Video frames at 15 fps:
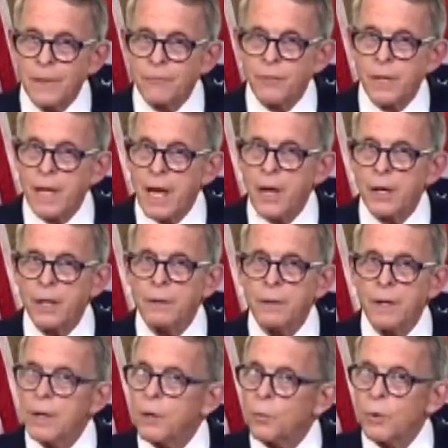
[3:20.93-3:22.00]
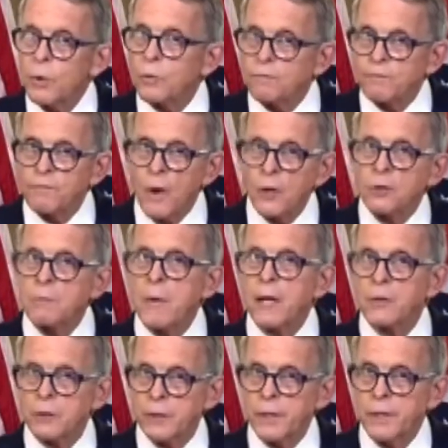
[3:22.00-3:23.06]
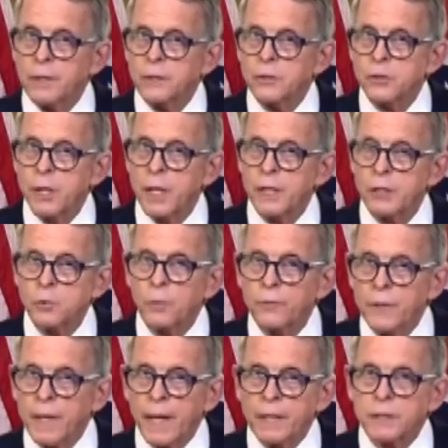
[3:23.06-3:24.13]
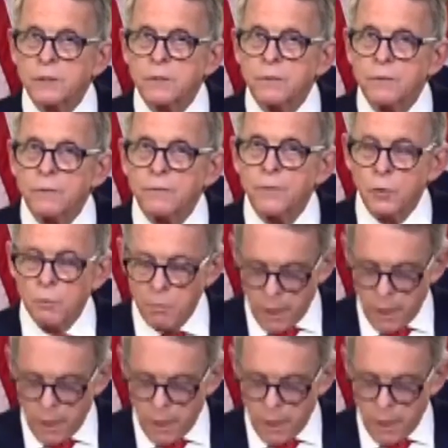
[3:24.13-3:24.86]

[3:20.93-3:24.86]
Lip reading: every county, we would fundamentally change what the next few